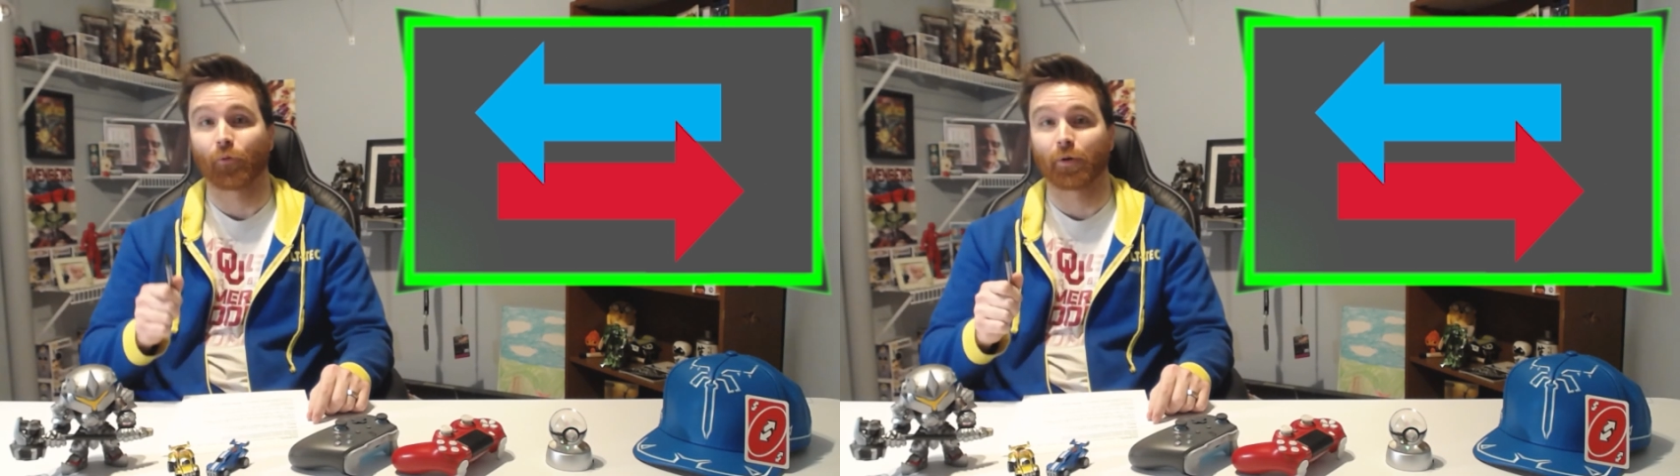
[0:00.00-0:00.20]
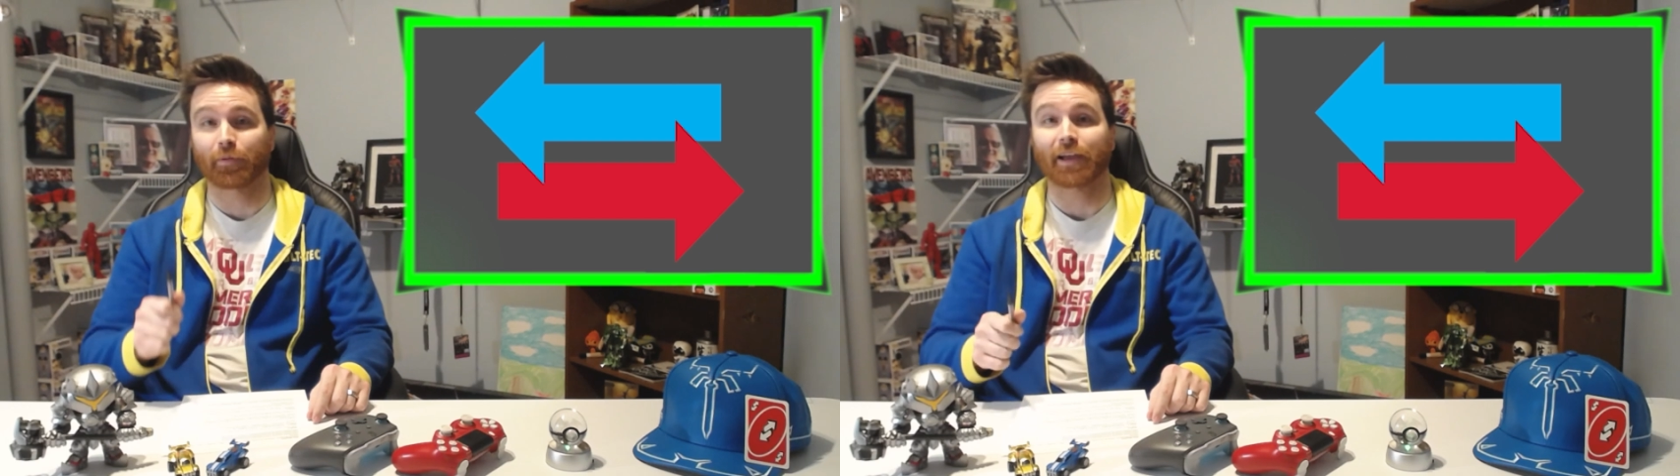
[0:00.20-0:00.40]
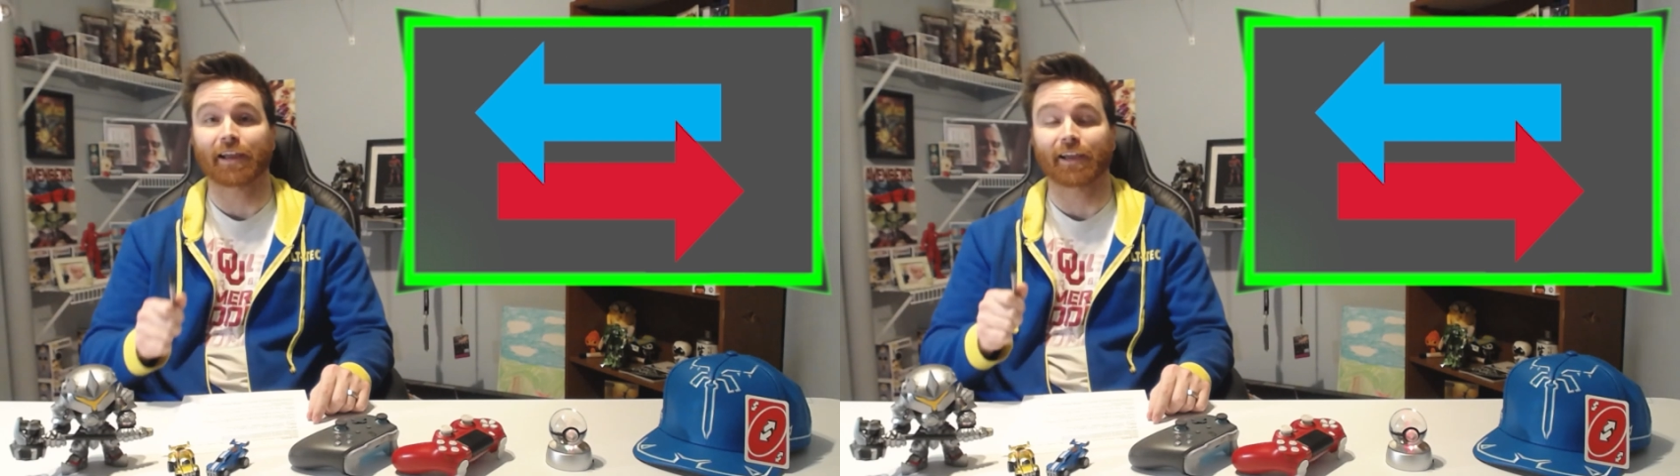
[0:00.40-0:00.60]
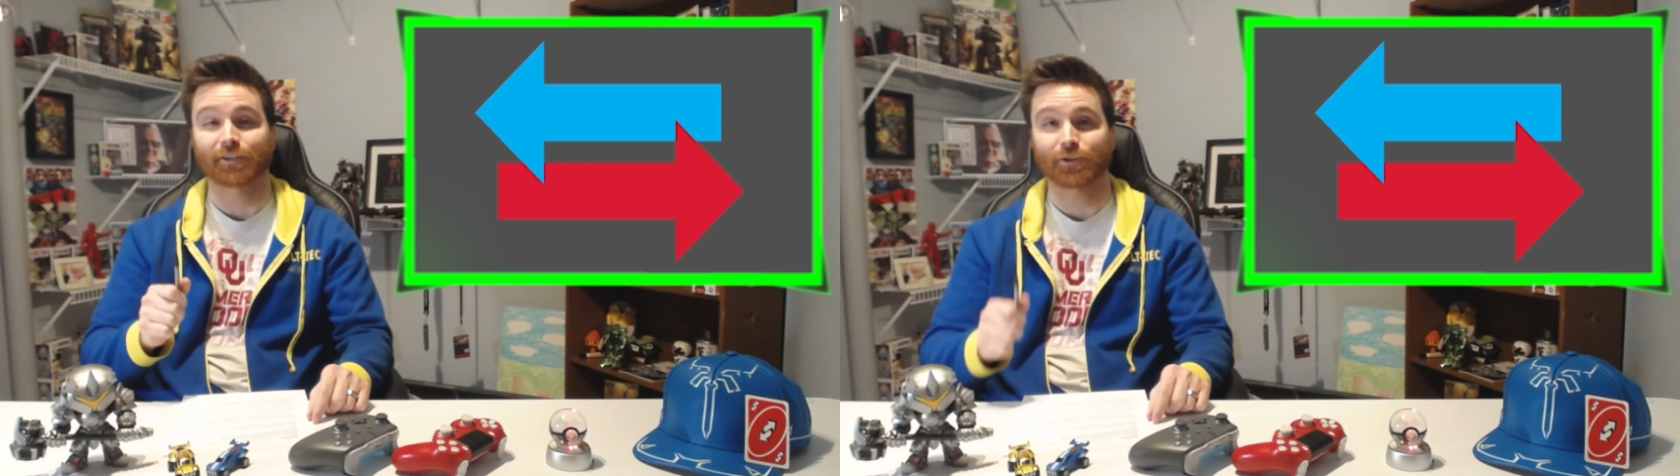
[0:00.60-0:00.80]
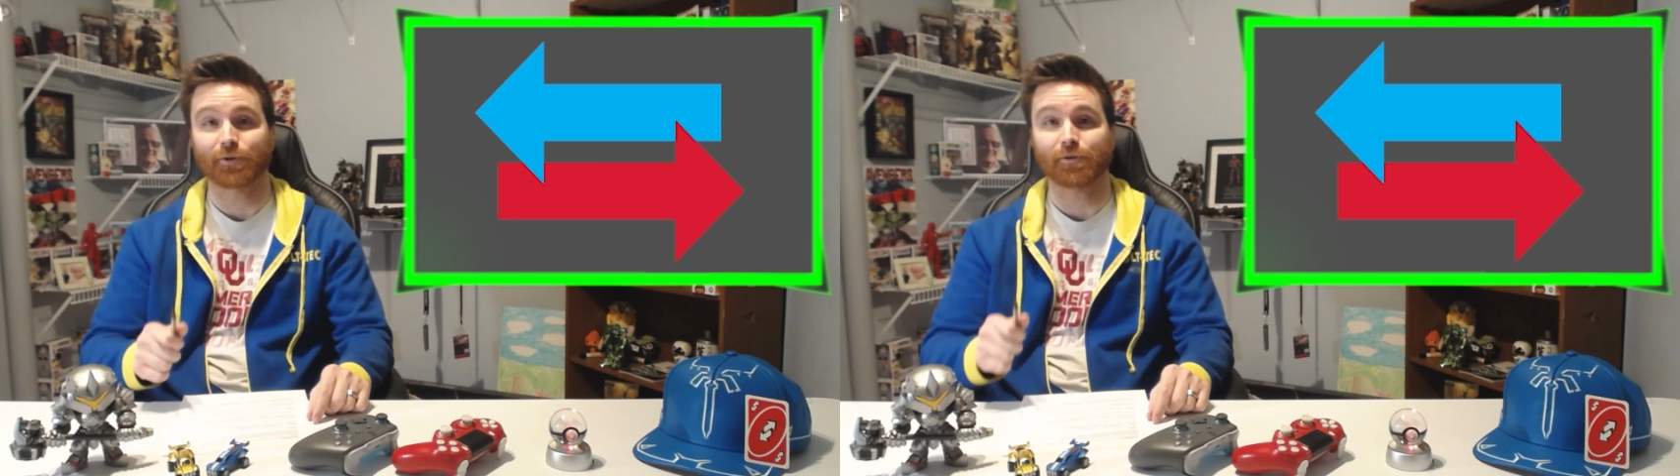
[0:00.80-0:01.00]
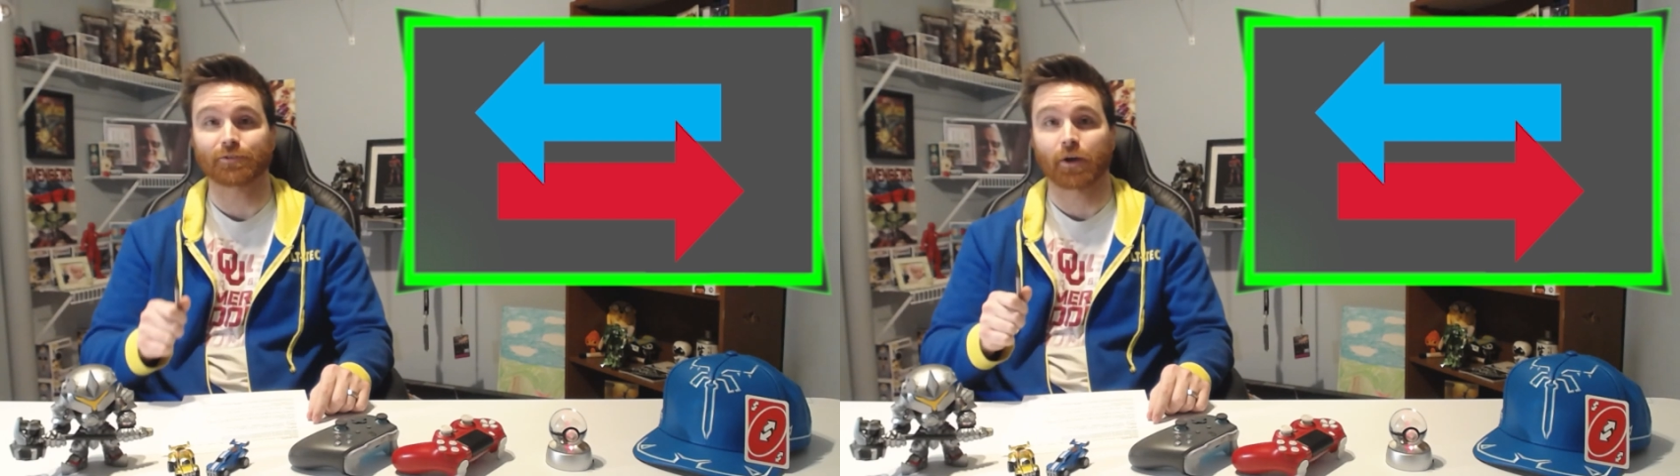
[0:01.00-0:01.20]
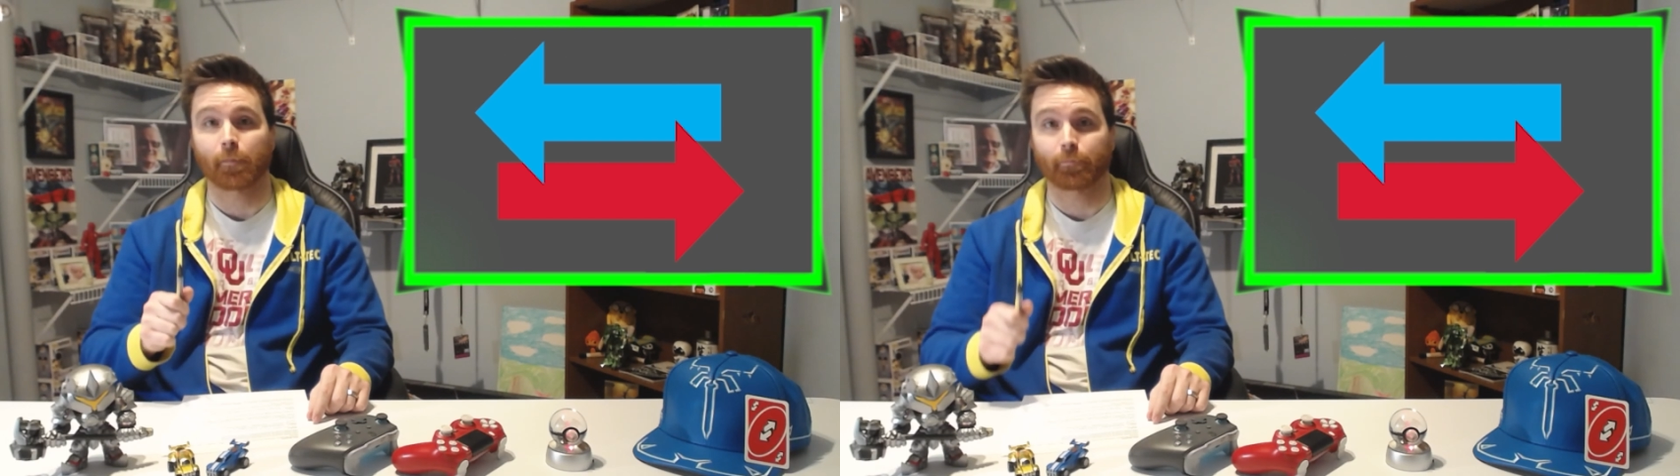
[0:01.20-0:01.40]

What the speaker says: would play a huge